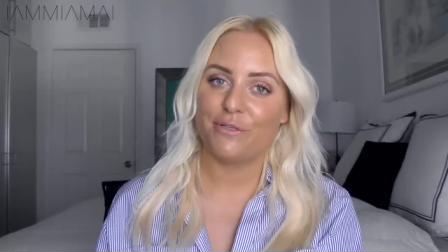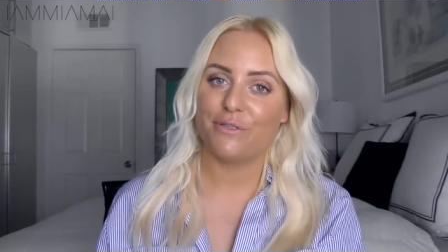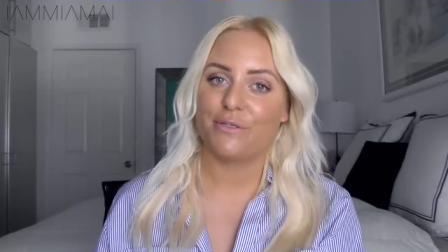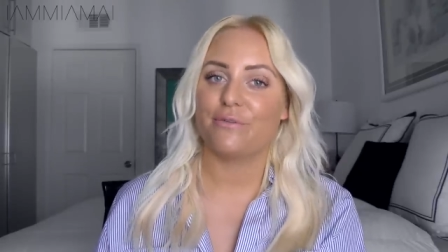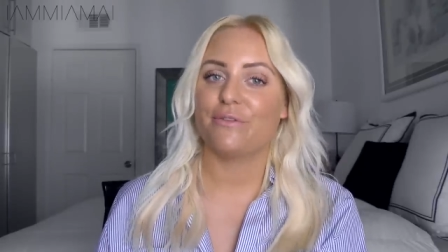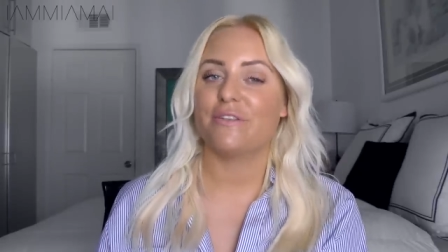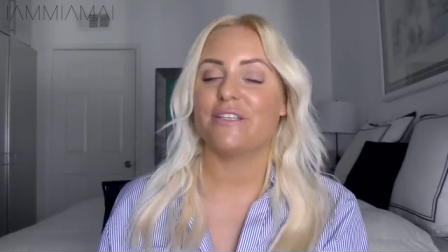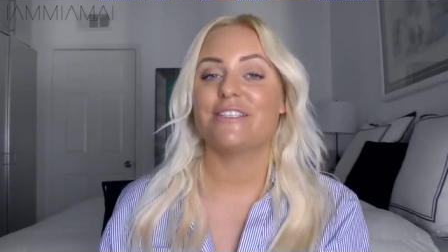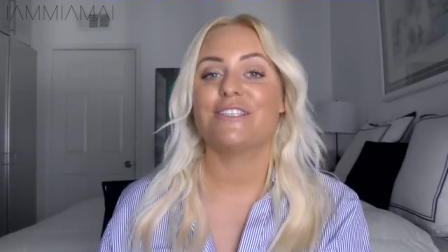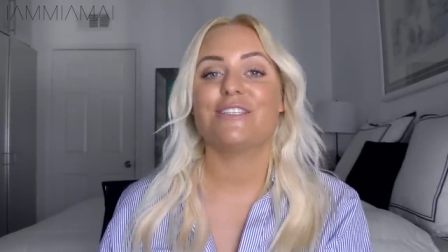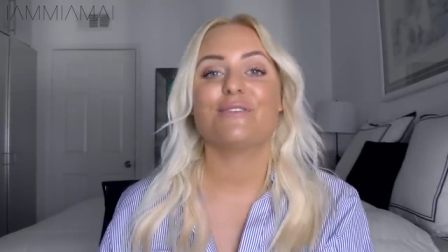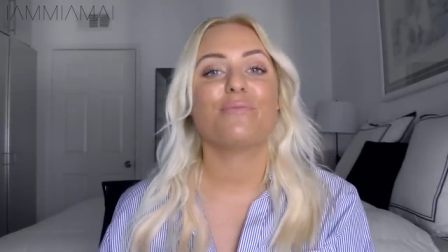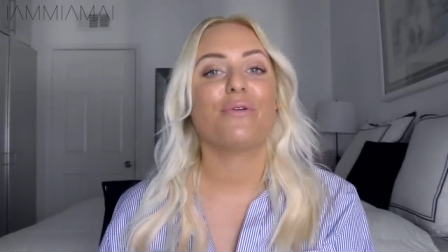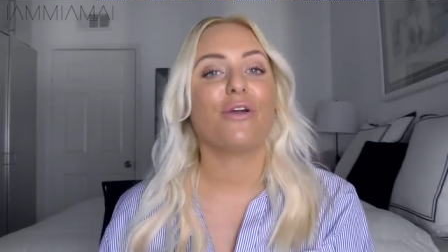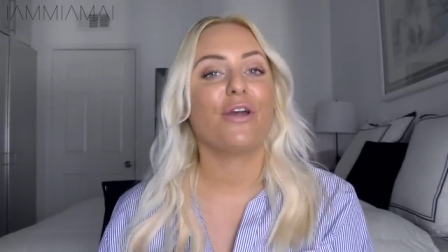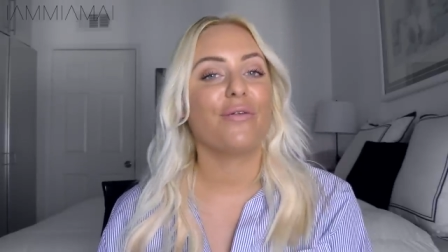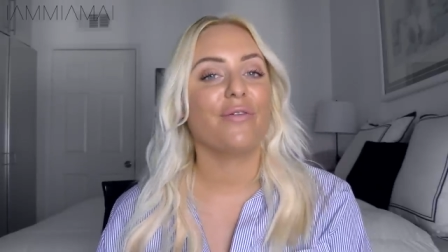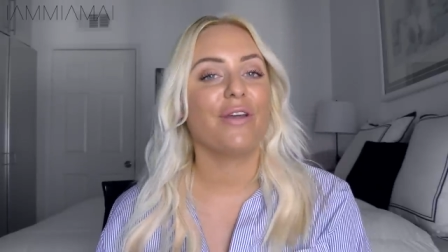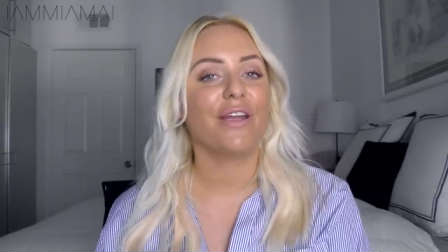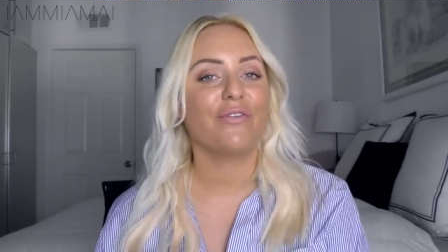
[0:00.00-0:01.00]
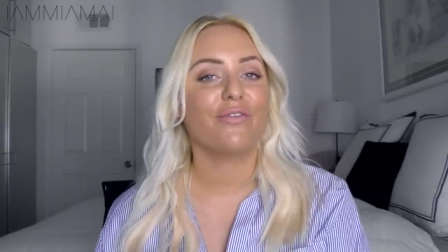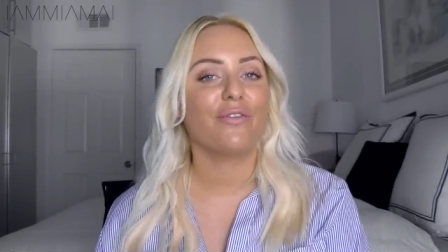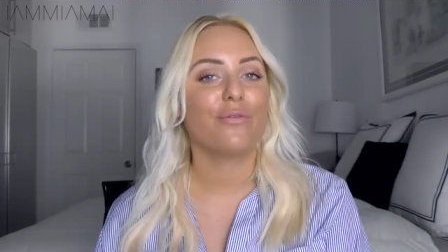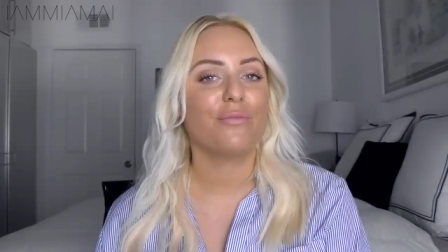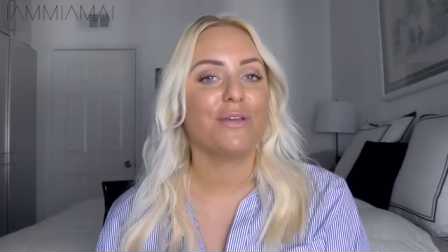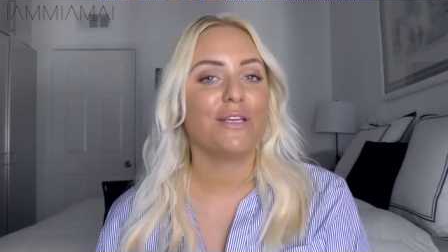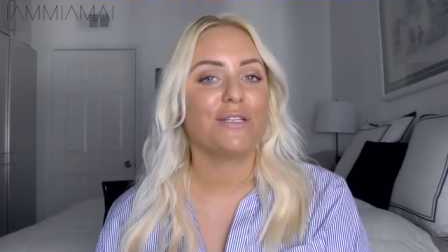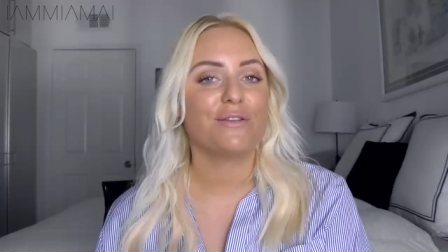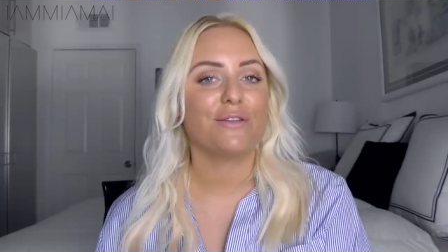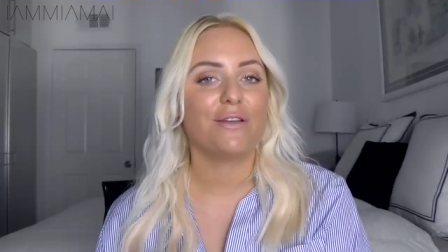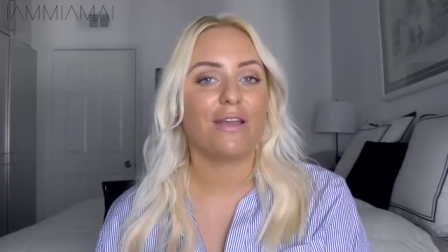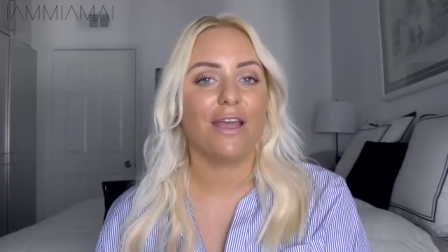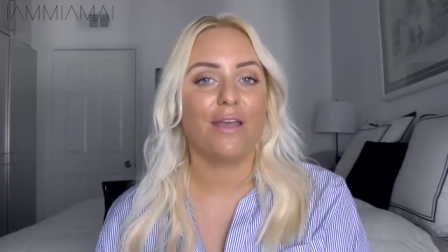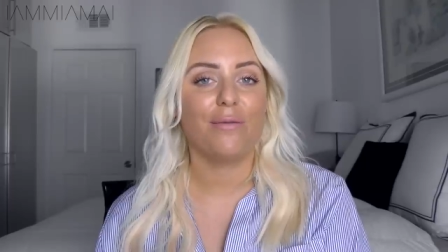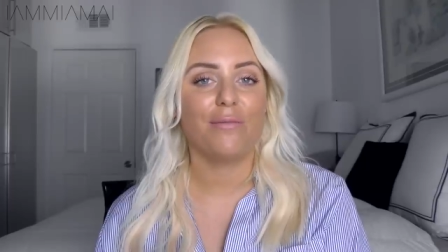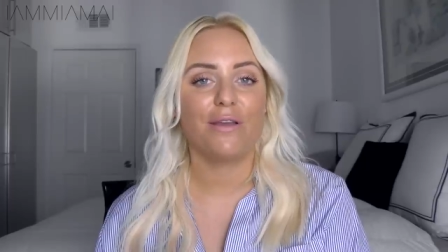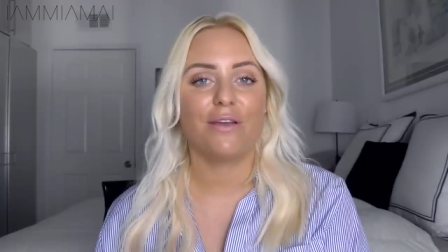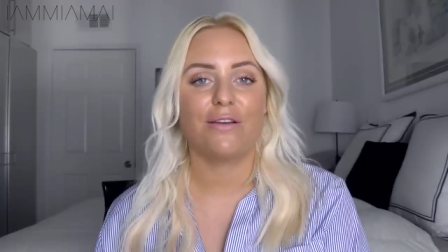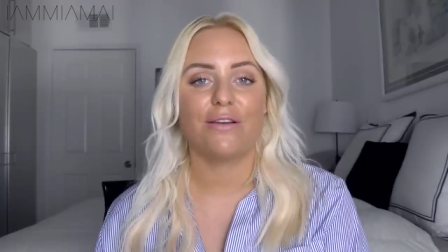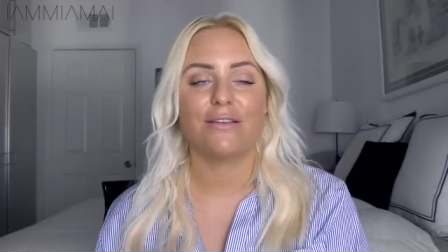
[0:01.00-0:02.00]
So this is perfect for me
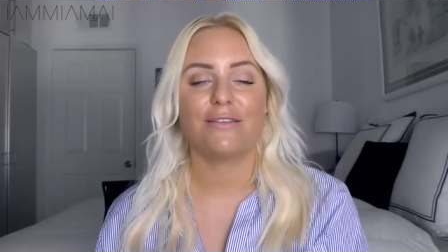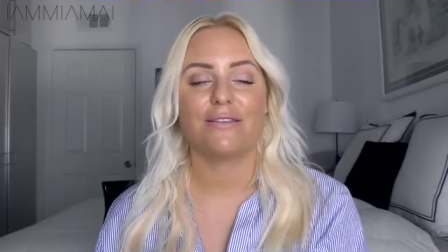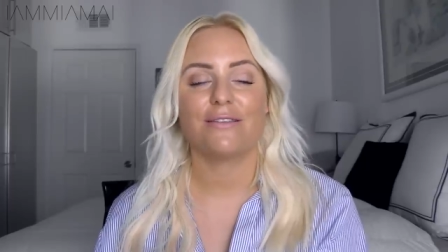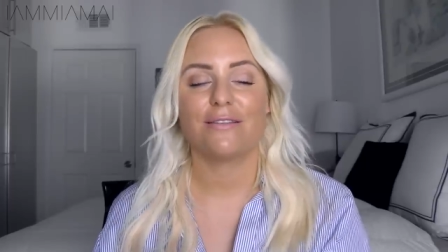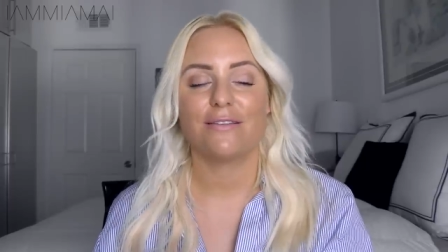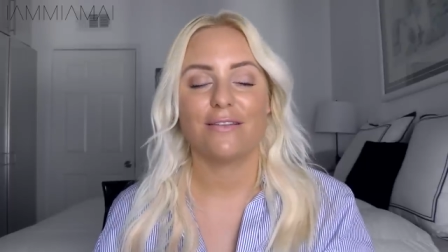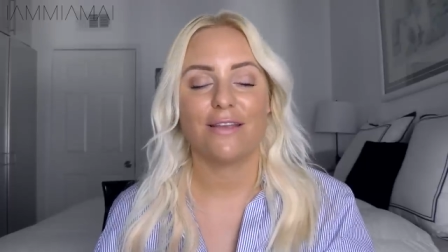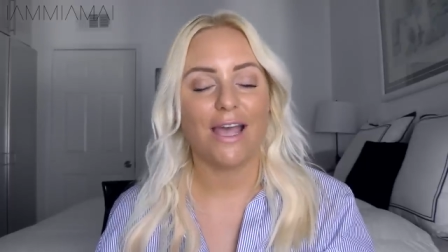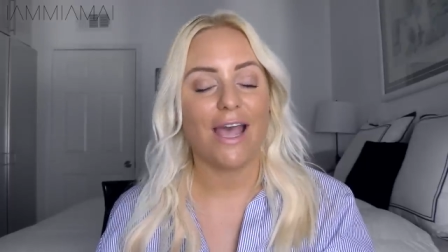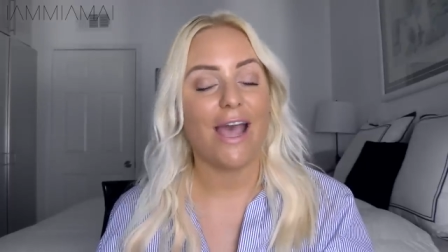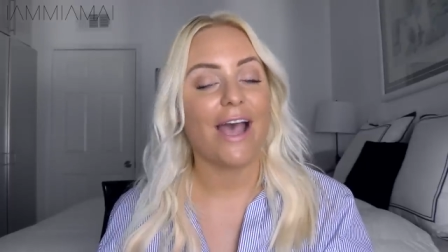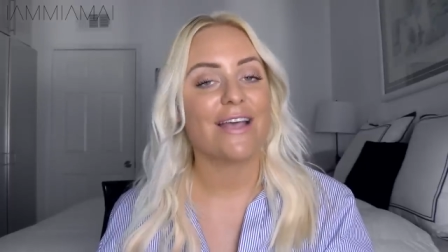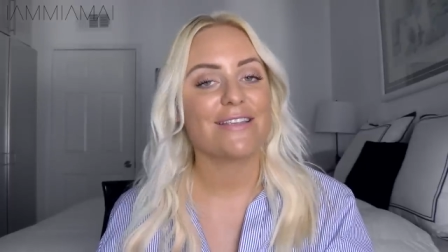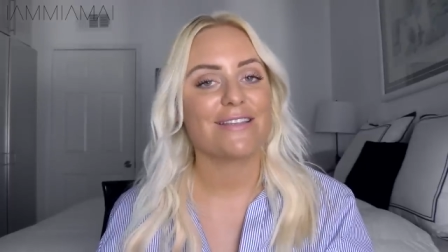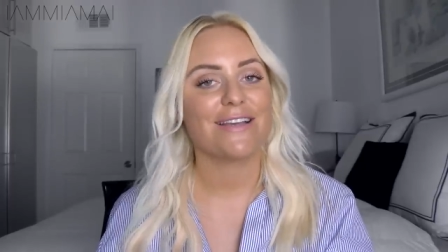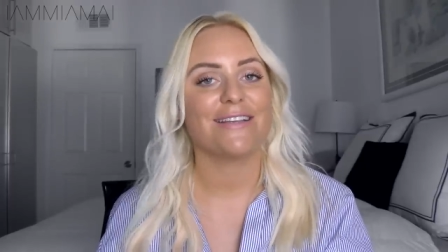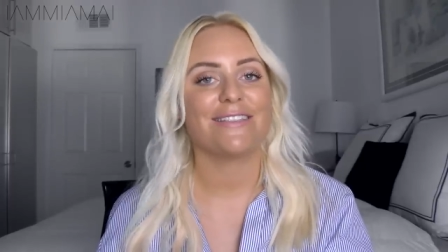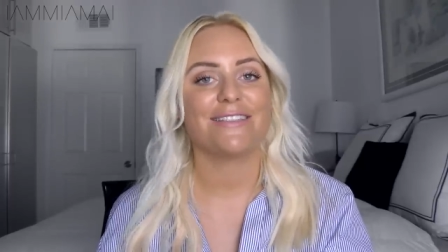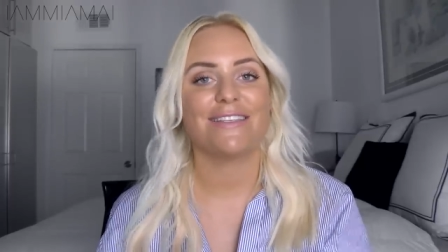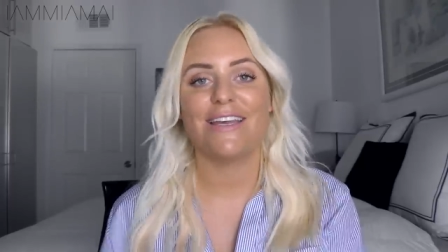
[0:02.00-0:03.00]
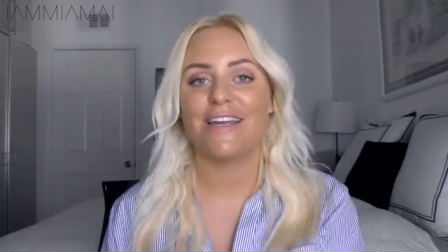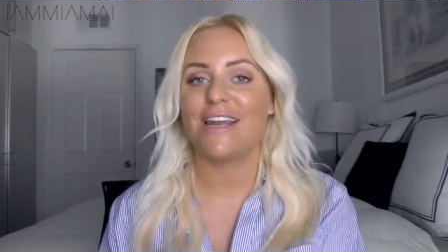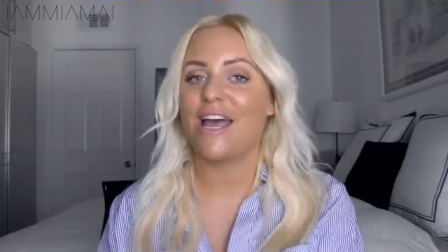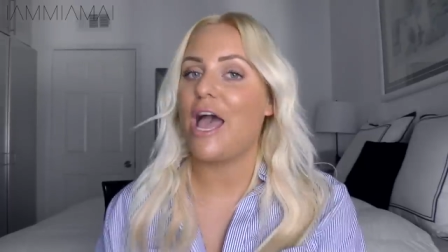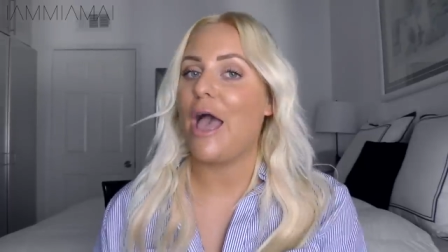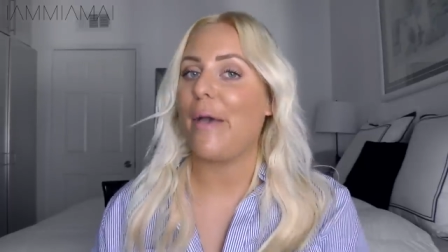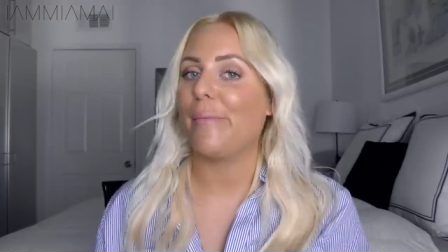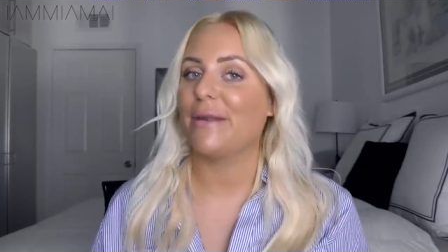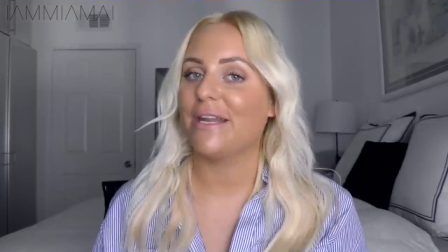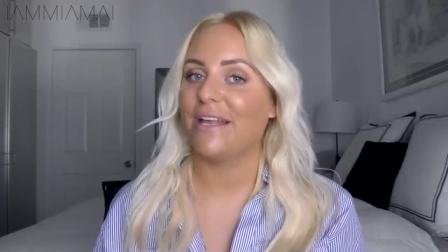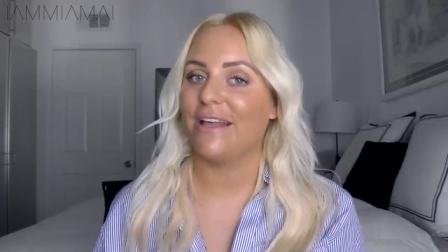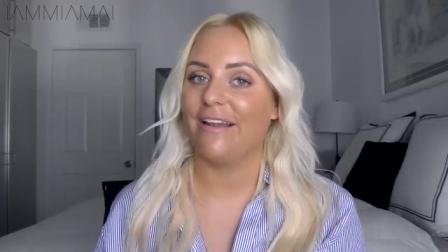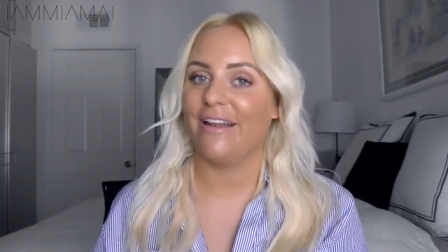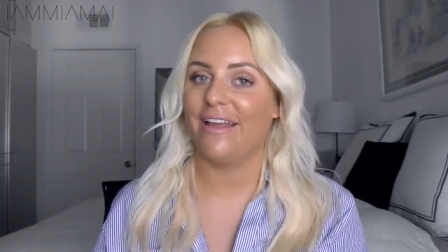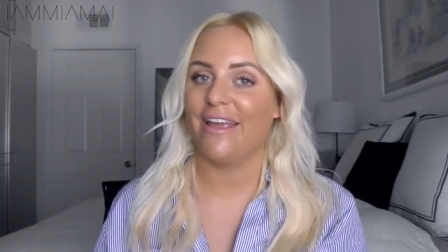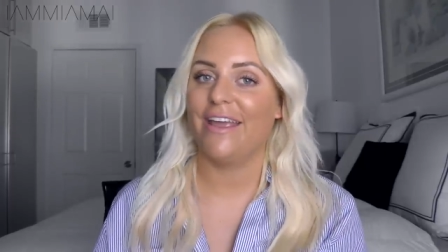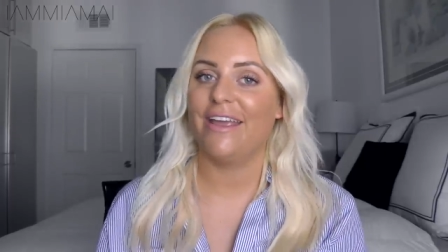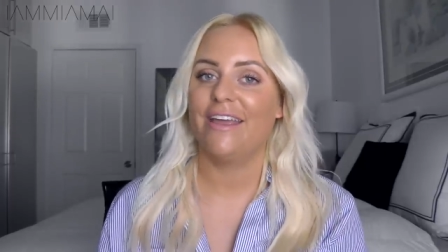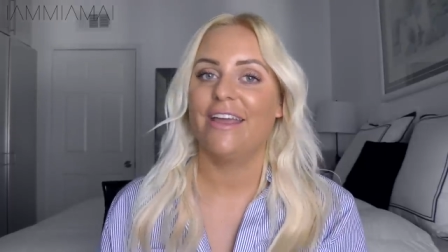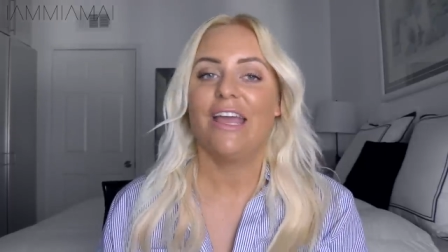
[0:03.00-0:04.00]
today because, as I said, I'm in
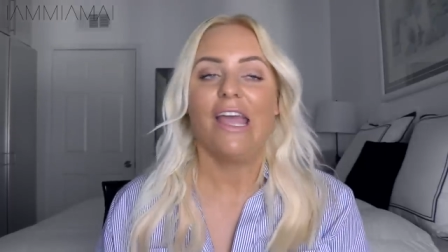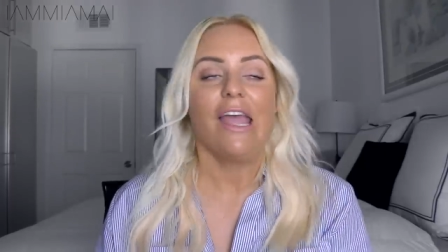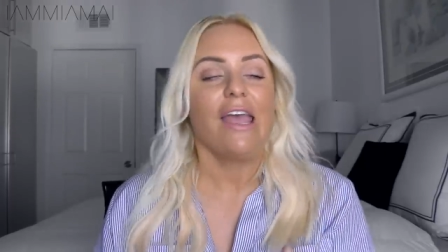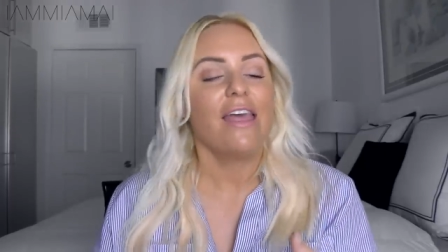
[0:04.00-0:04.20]
LA,